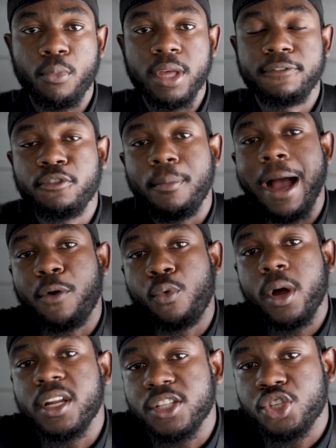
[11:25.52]
if you might
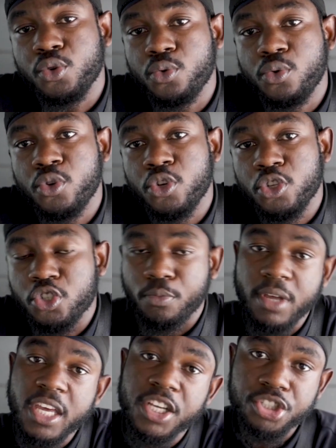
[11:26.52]
run into
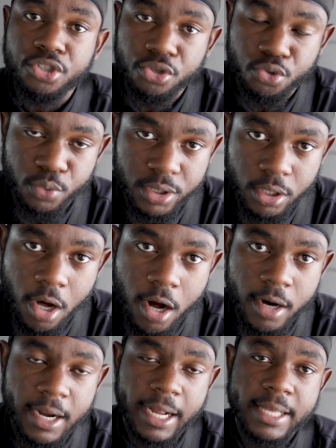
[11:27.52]
some issues with the
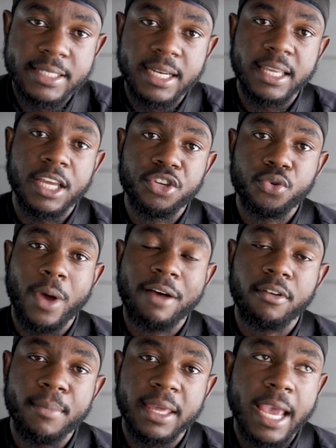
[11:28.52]
car. Like I said again, you
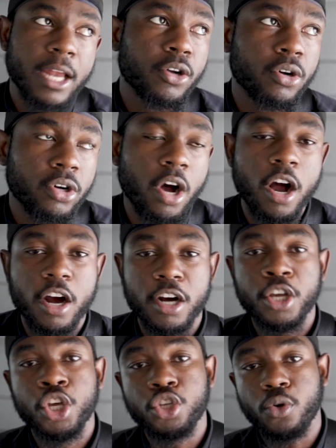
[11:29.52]
have a mechanical
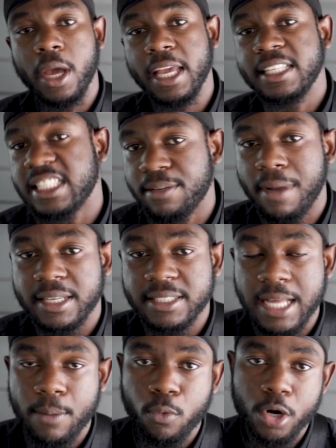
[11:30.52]
car, your AC might
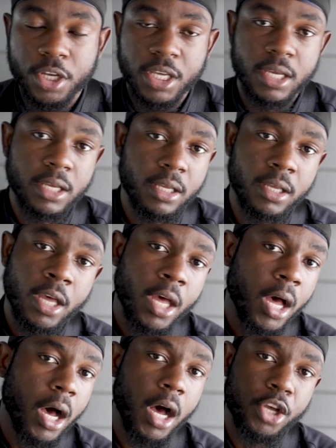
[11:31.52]
stop working,
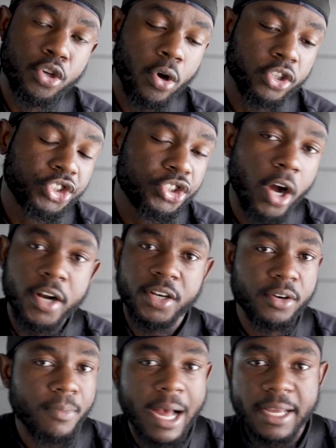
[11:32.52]
your
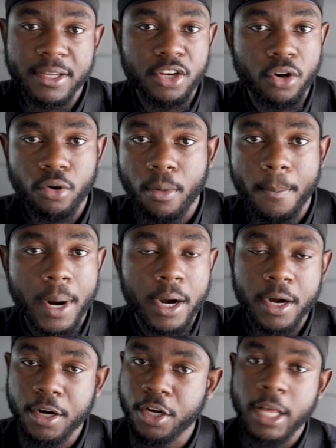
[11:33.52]
starter might
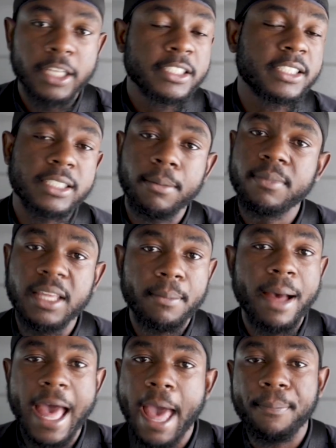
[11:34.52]
burn, something
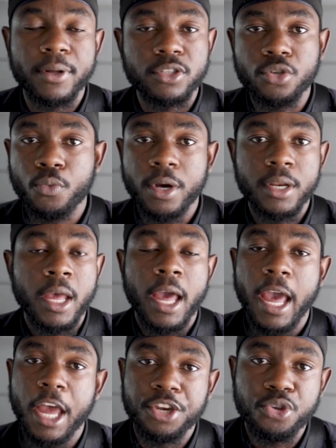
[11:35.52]
might happen to it,
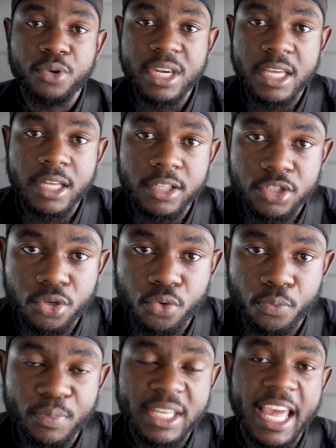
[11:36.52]
and you need
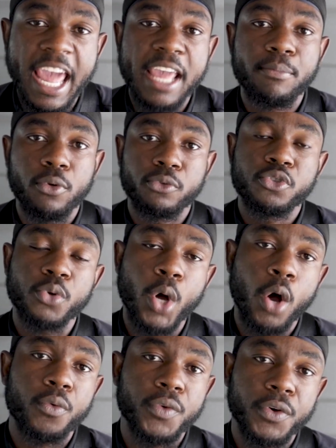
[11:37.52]
to be able to
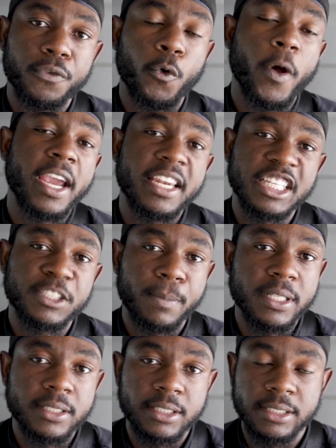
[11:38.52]
cover for any
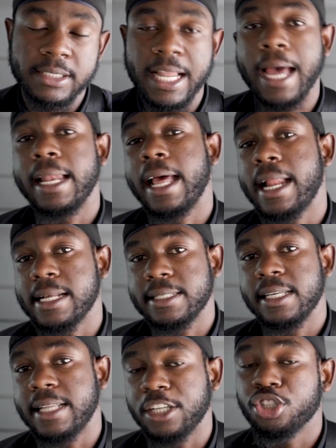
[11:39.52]
expenses. Not that I
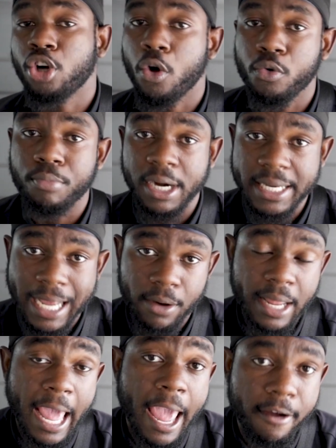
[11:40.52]
say that your car will break
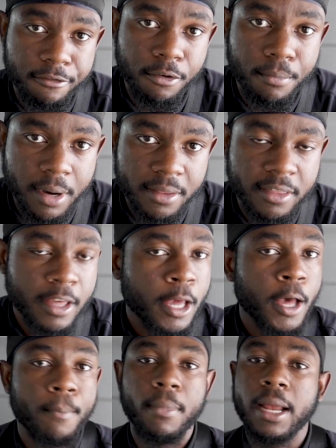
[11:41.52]
down every month,
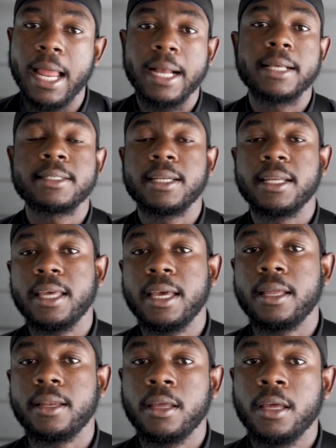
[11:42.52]
but like I said
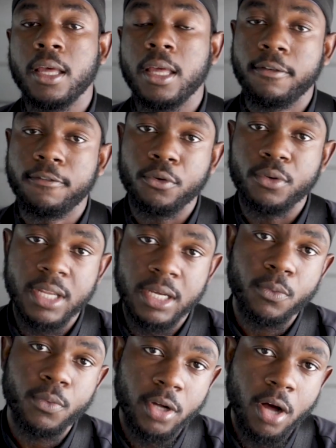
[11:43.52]
again, if you're
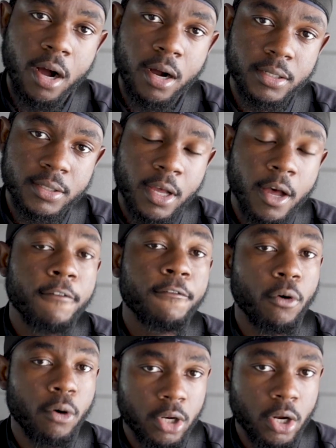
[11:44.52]
dealing with cars
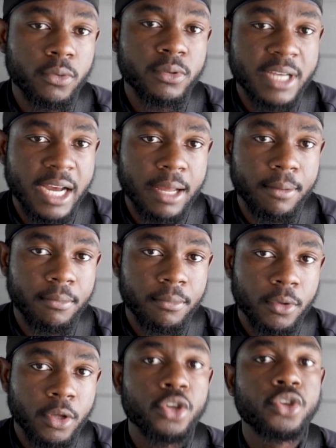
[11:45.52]
for a long time,
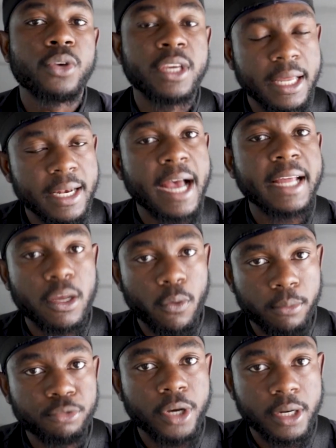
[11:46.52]
you get the idea
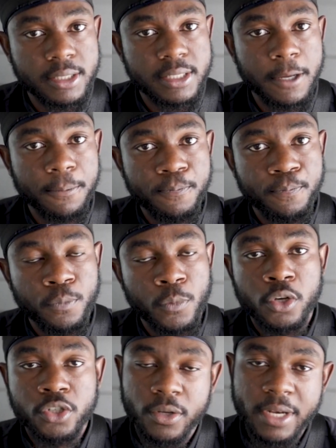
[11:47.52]
what I'm trying to say.
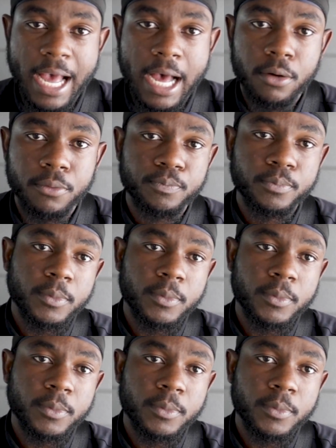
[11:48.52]
So now,